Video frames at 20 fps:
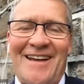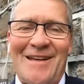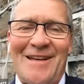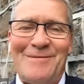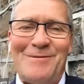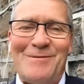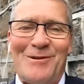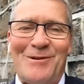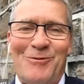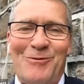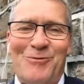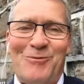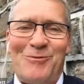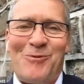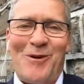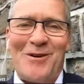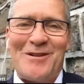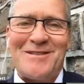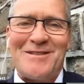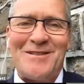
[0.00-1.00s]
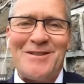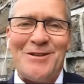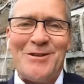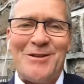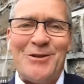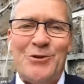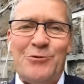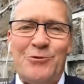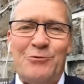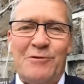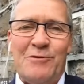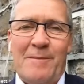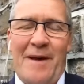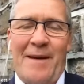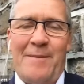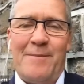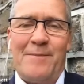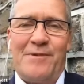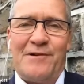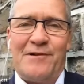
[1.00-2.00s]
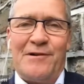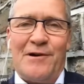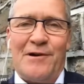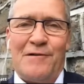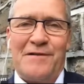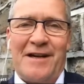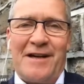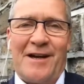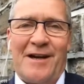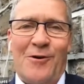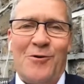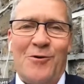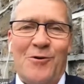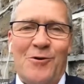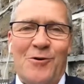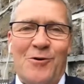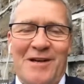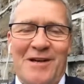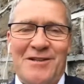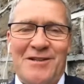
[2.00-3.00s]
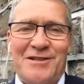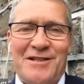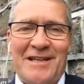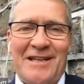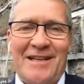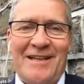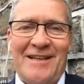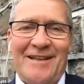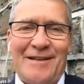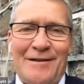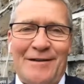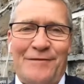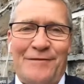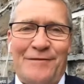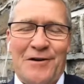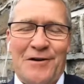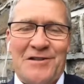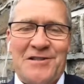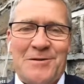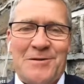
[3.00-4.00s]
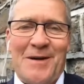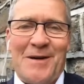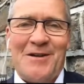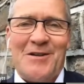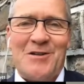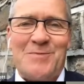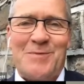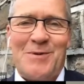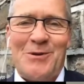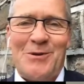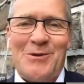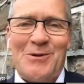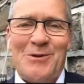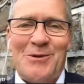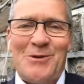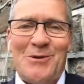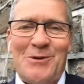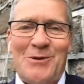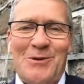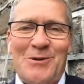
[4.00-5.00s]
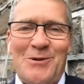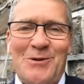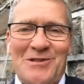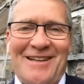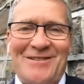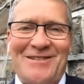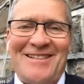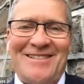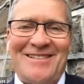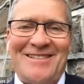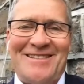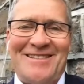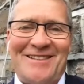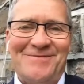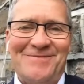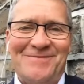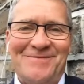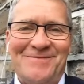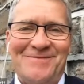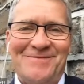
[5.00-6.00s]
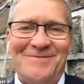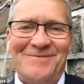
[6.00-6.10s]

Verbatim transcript: Evo, what do you remember of Nicole when she first appeared poolside alongside you?